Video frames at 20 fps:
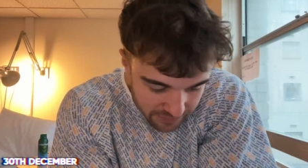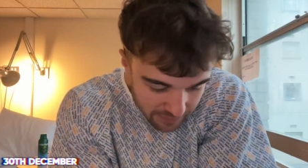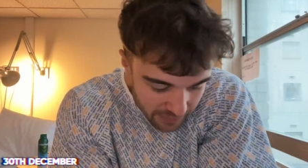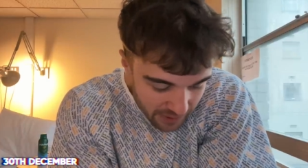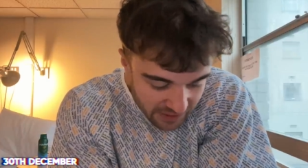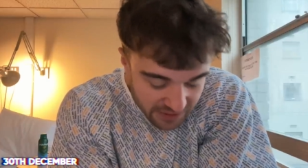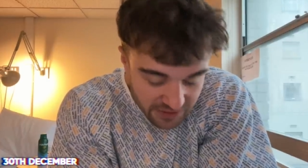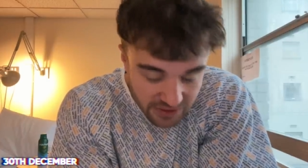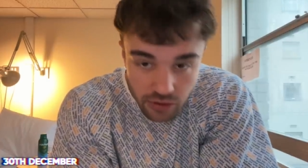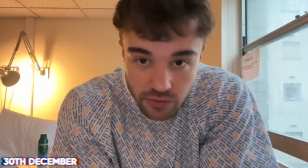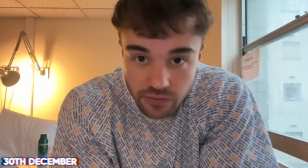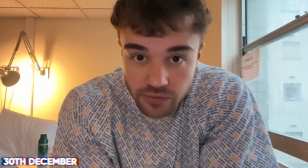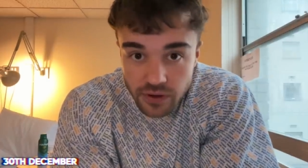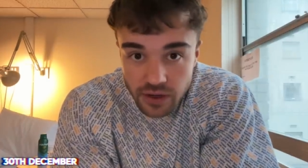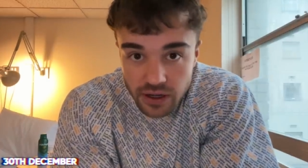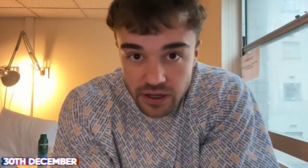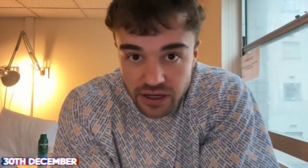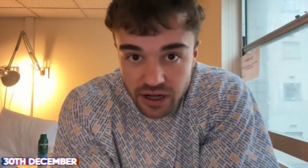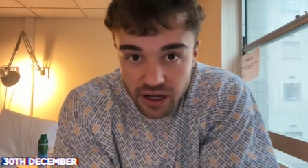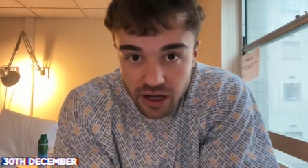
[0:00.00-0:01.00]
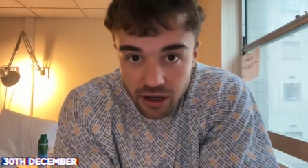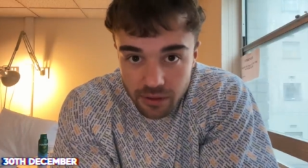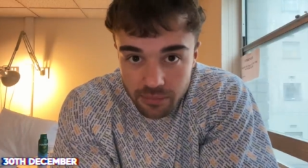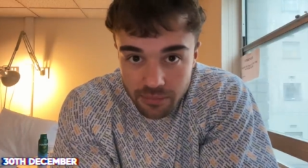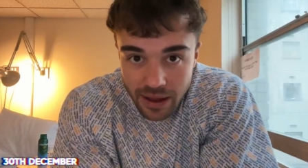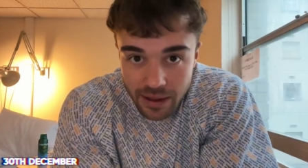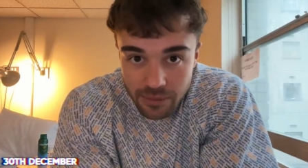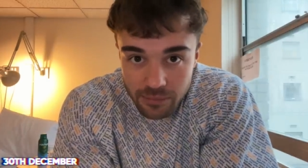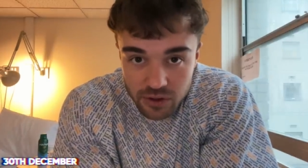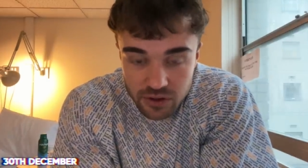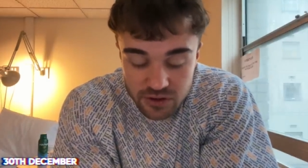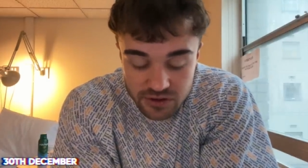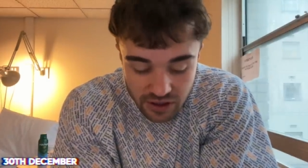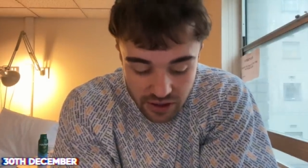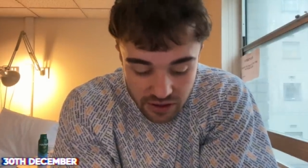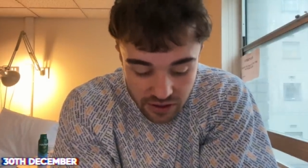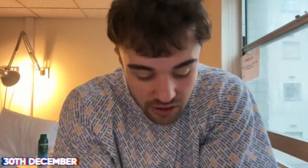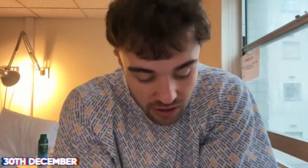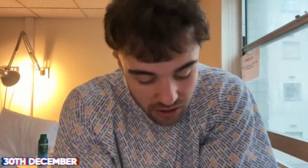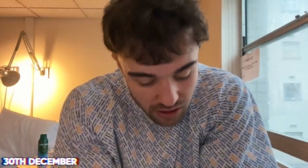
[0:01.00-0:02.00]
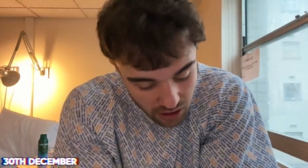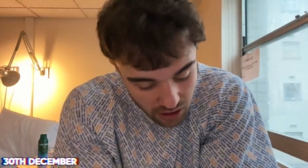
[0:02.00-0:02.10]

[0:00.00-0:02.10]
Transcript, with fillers: But it's so fucking hard, man, because like